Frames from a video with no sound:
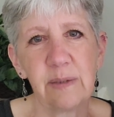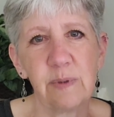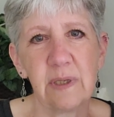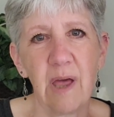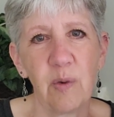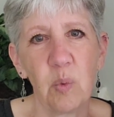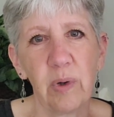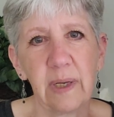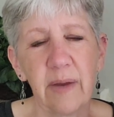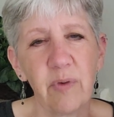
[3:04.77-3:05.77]
It was a lot of
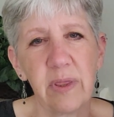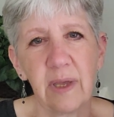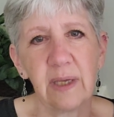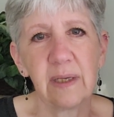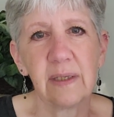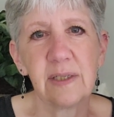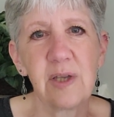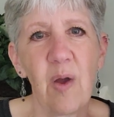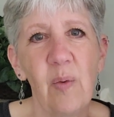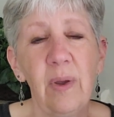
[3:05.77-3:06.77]
work and everything.
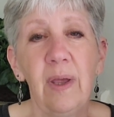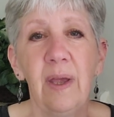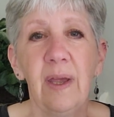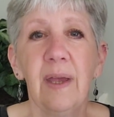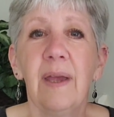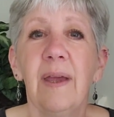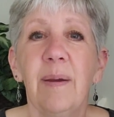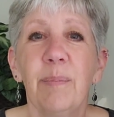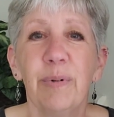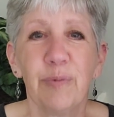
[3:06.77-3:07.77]
So
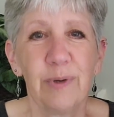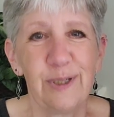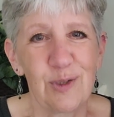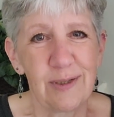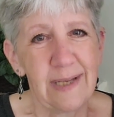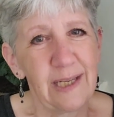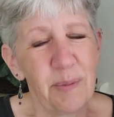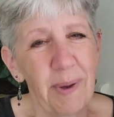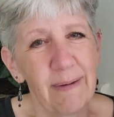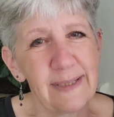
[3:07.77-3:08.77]
before you start taking
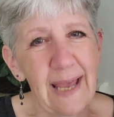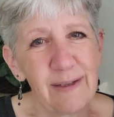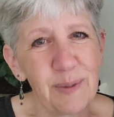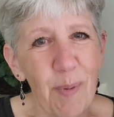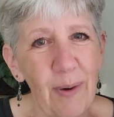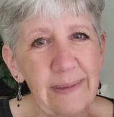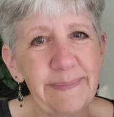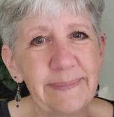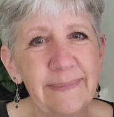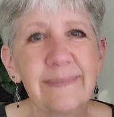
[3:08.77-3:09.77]
your parents' house apart,
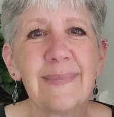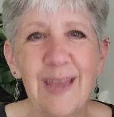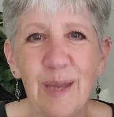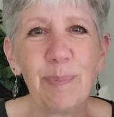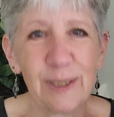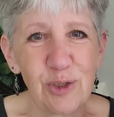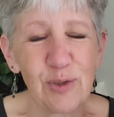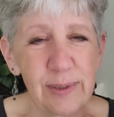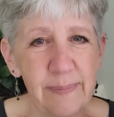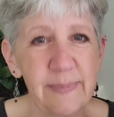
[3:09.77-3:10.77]
take
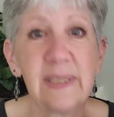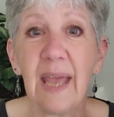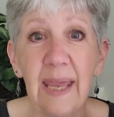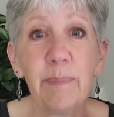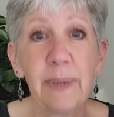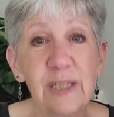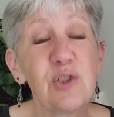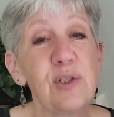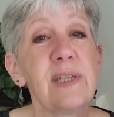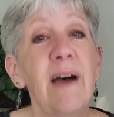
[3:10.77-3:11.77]
pictures. Take
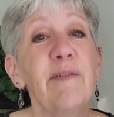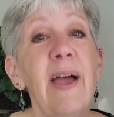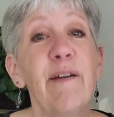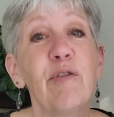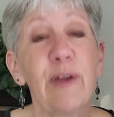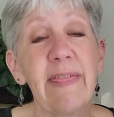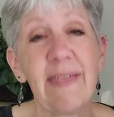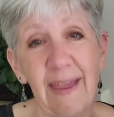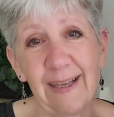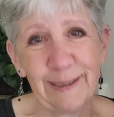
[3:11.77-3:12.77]
pictures of everything.